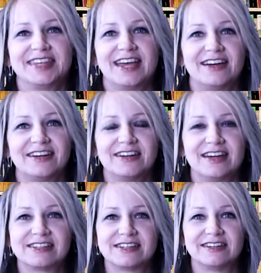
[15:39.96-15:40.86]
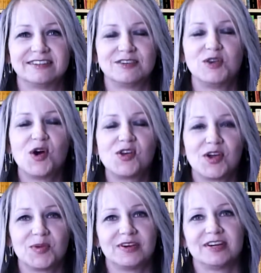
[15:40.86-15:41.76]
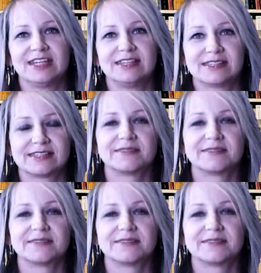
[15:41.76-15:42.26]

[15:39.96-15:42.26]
yeah, I don't like to not know where it is.